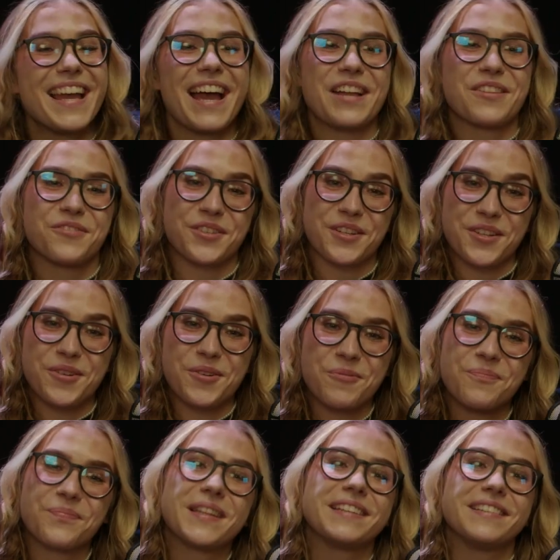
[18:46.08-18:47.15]
And for you,
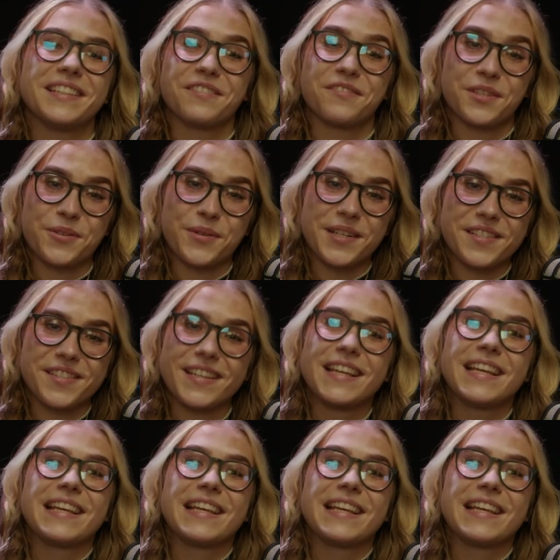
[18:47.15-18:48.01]
dear viewers,